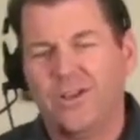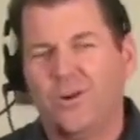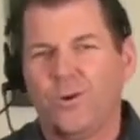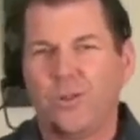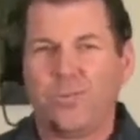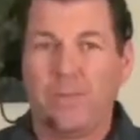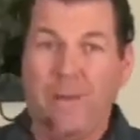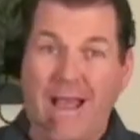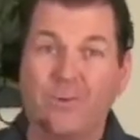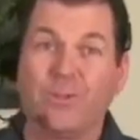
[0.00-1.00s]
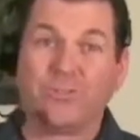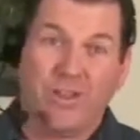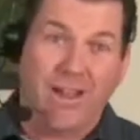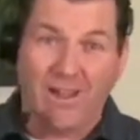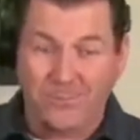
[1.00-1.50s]
Or they play backwards
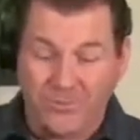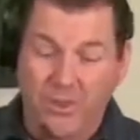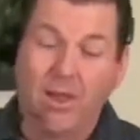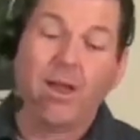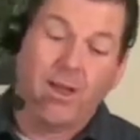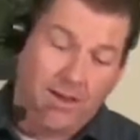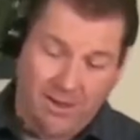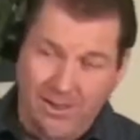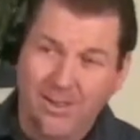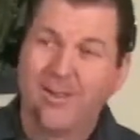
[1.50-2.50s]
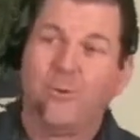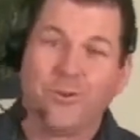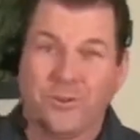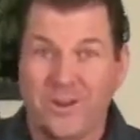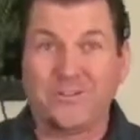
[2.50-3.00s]
flams where
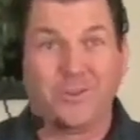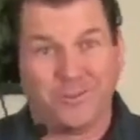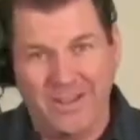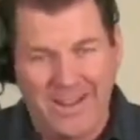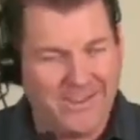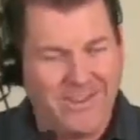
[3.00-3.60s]
the grace note's late.